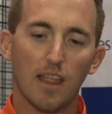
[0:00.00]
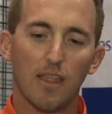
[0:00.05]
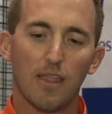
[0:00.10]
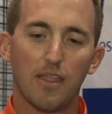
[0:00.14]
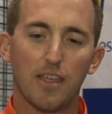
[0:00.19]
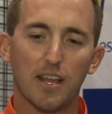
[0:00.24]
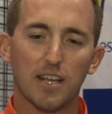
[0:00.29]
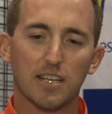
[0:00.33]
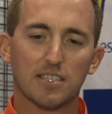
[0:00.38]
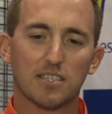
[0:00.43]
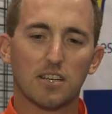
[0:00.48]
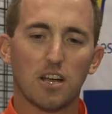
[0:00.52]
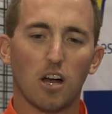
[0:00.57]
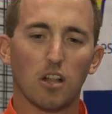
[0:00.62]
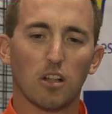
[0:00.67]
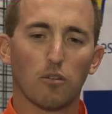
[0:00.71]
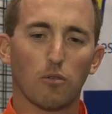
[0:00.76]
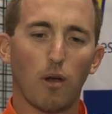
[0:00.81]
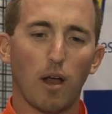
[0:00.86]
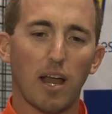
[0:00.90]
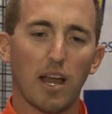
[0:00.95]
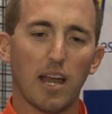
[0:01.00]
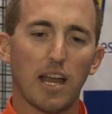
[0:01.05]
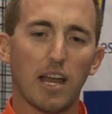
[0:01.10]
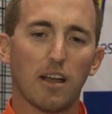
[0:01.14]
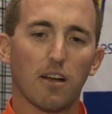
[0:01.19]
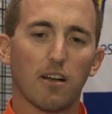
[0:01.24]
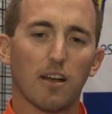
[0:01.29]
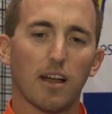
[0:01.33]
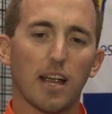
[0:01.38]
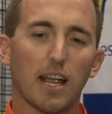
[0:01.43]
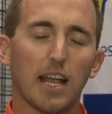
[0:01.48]
This color right
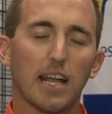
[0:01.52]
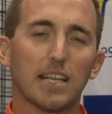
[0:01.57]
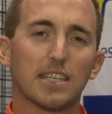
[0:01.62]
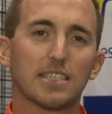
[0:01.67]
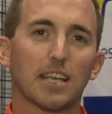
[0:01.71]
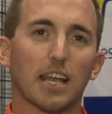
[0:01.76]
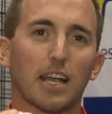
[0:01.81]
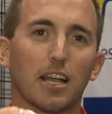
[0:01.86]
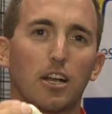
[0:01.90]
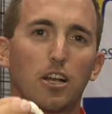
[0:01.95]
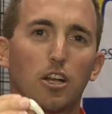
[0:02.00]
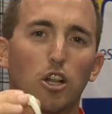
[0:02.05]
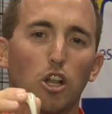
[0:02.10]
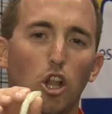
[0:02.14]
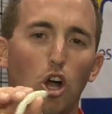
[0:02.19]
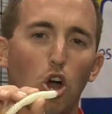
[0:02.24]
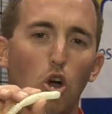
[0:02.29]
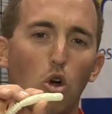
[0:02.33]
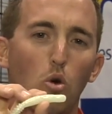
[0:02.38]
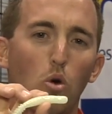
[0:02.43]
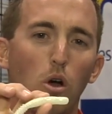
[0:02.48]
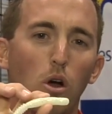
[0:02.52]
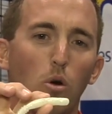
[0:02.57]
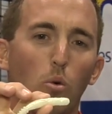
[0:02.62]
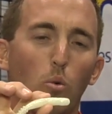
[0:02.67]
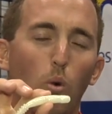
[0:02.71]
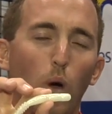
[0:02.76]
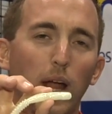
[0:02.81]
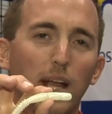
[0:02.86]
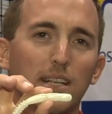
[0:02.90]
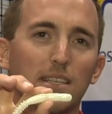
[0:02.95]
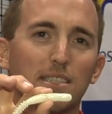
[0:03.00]
here is a glow
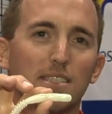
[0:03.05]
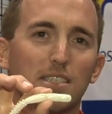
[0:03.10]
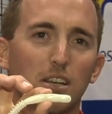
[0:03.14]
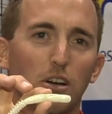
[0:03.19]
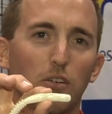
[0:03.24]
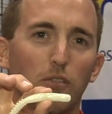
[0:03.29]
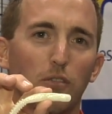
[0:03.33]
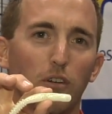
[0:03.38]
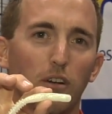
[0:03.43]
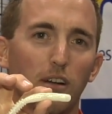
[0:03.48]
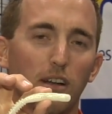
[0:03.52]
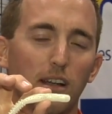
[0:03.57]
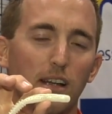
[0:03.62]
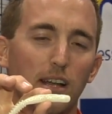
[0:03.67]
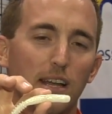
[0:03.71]
white silver.